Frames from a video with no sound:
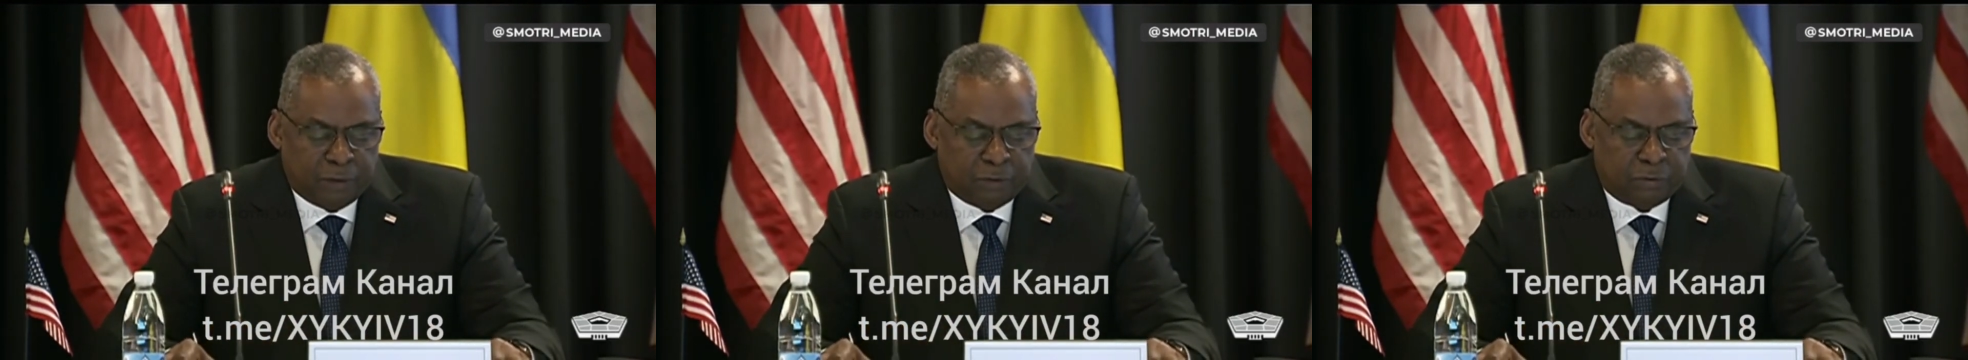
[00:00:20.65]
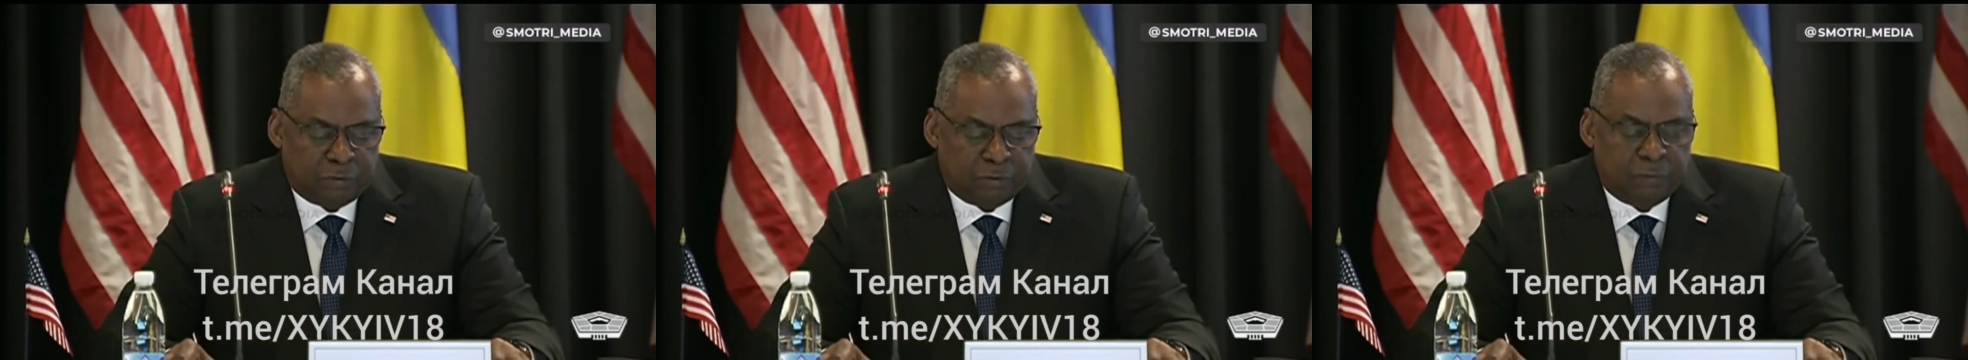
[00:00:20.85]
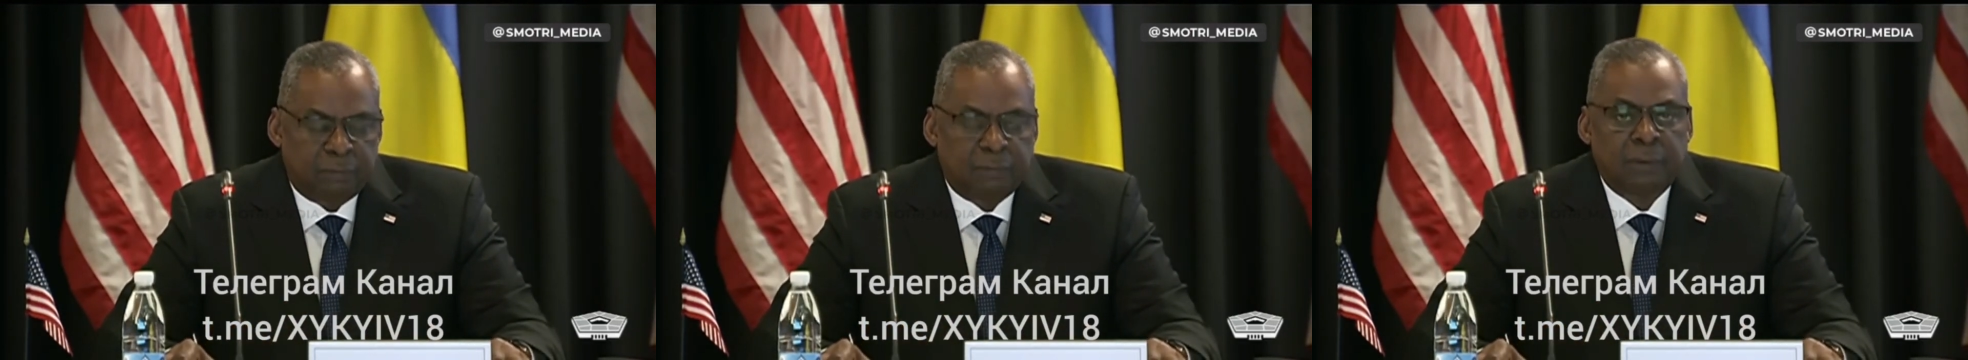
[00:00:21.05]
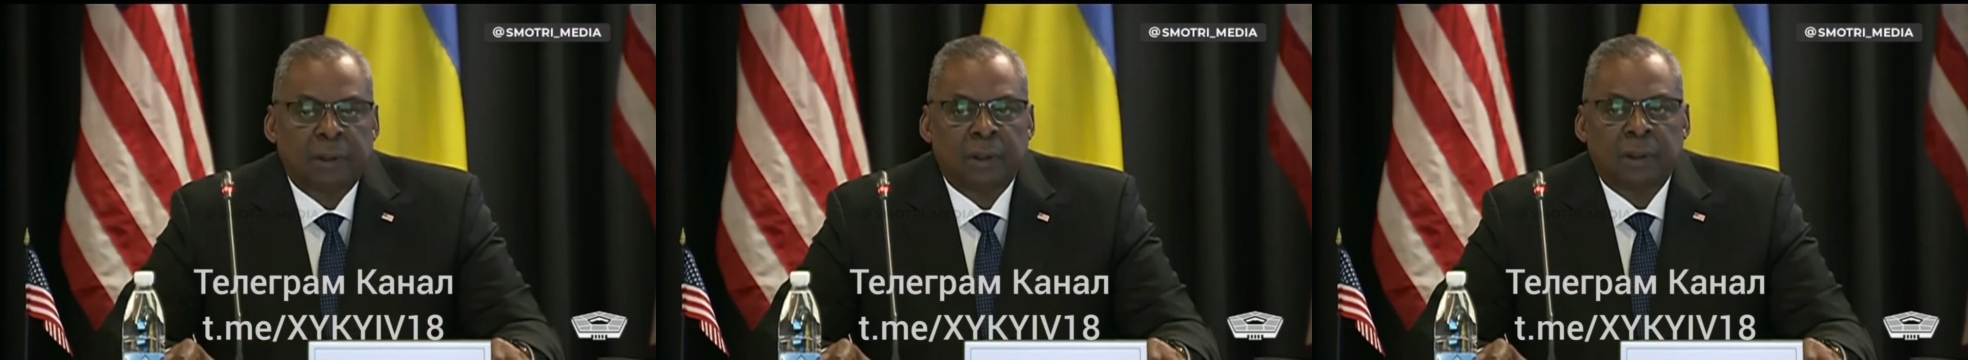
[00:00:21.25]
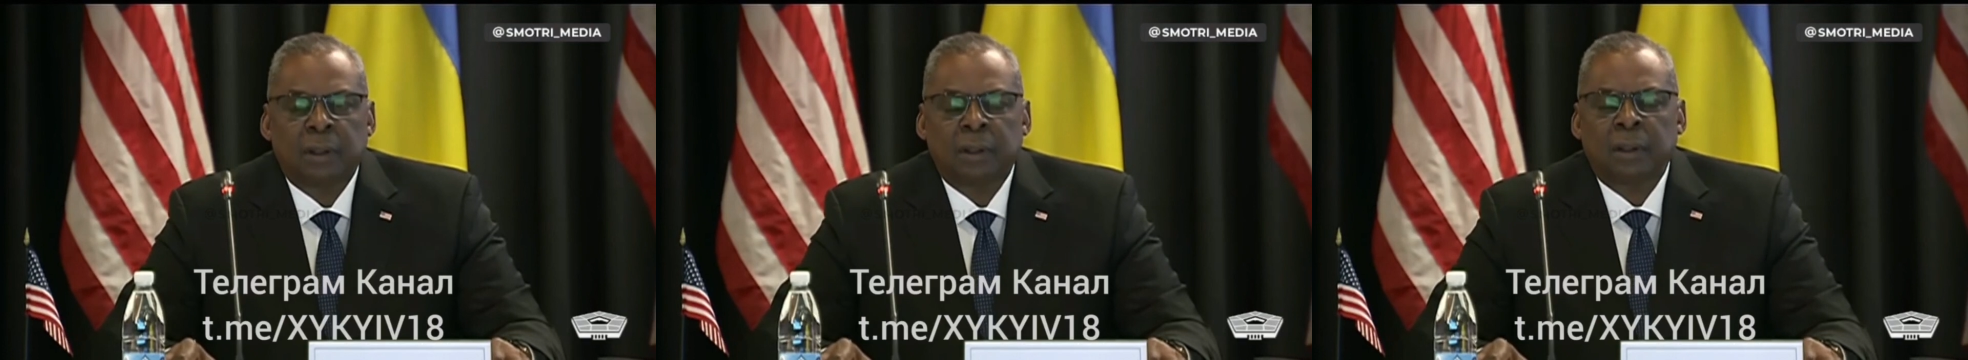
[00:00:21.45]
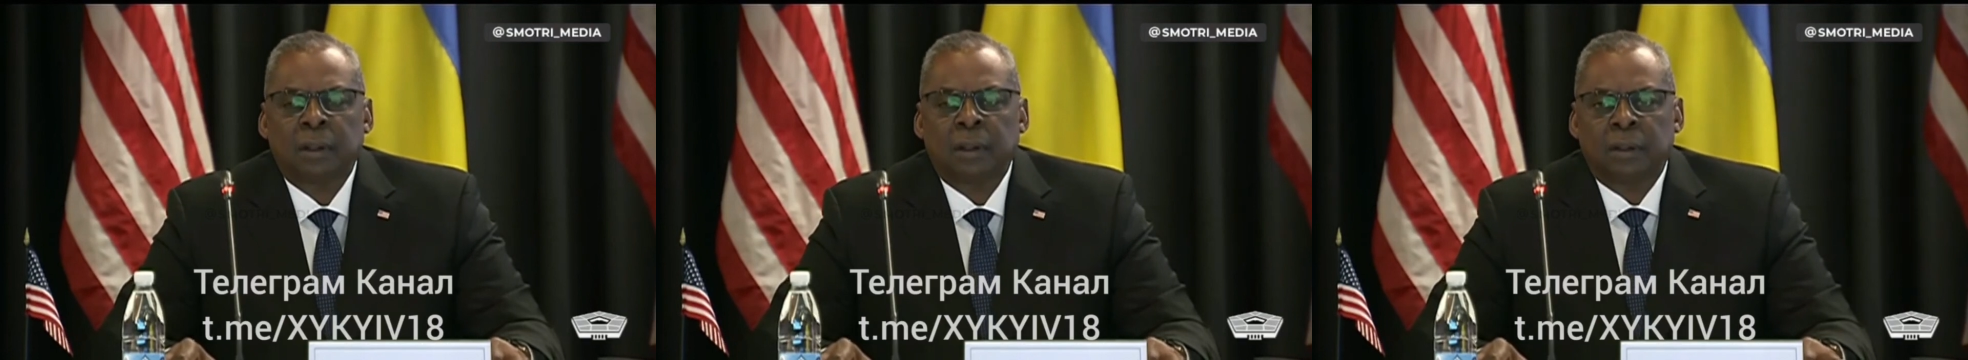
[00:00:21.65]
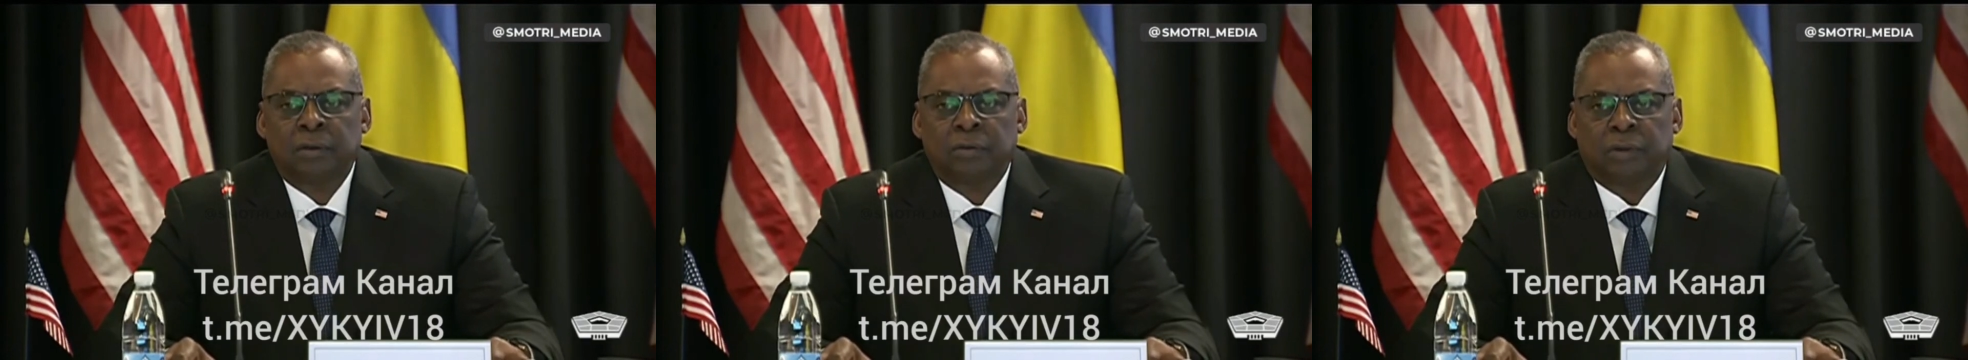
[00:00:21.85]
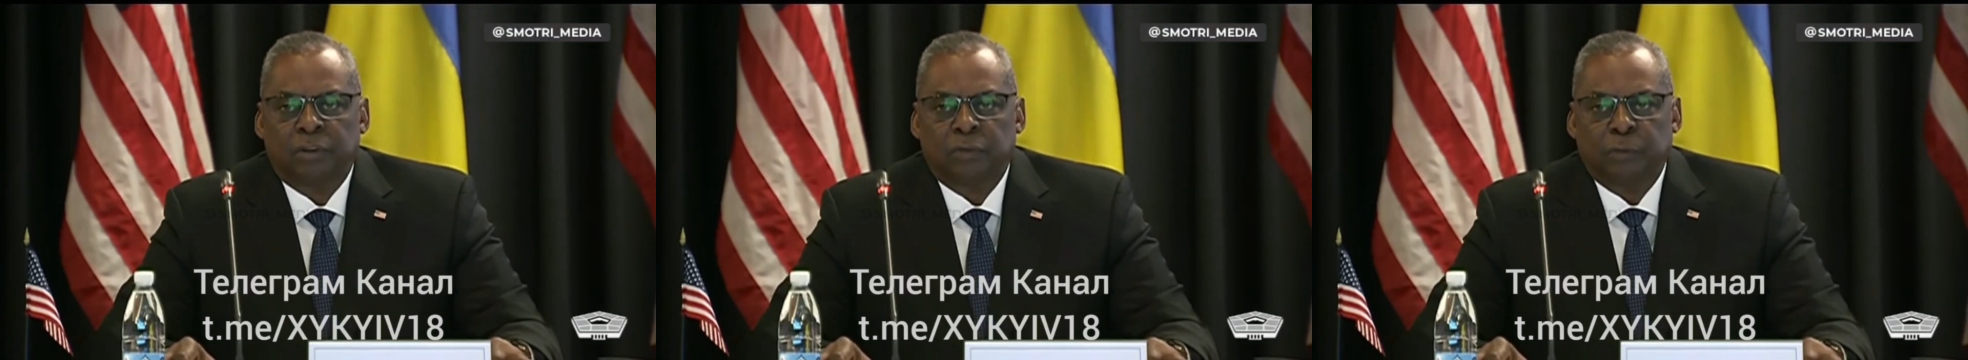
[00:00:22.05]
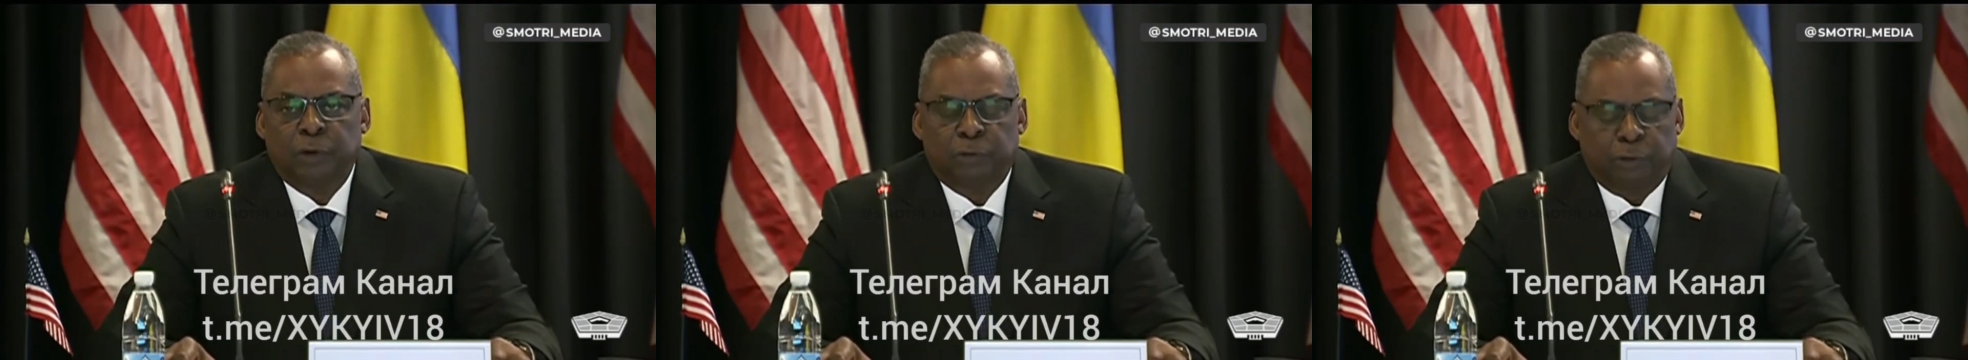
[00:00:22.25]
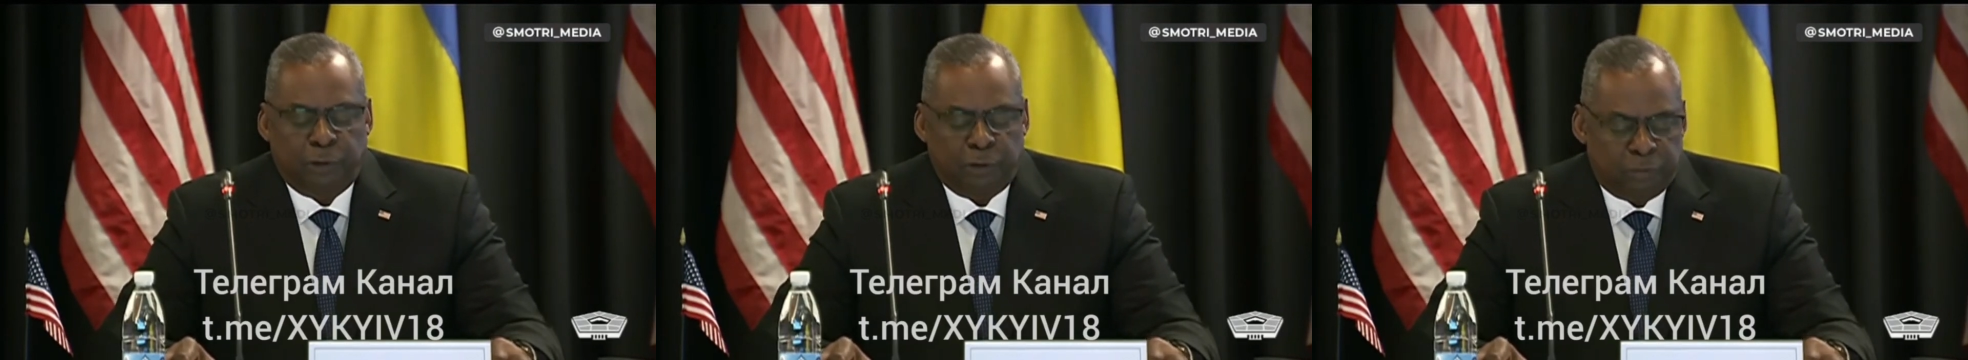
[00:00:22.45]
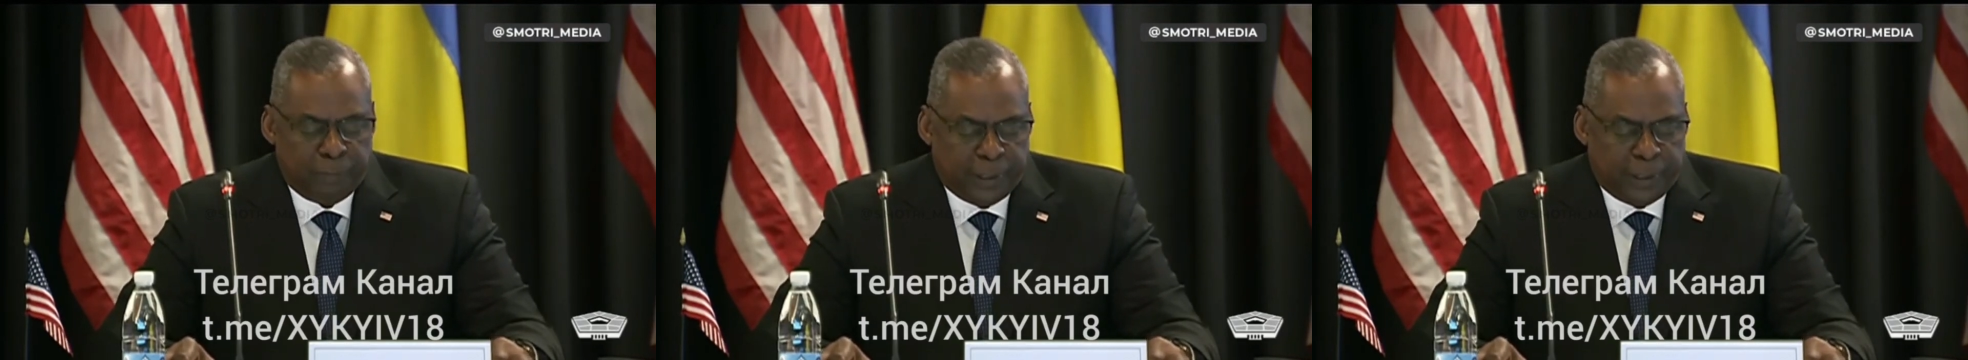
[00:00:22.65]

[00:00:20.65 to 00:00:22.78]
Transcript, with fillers: increase since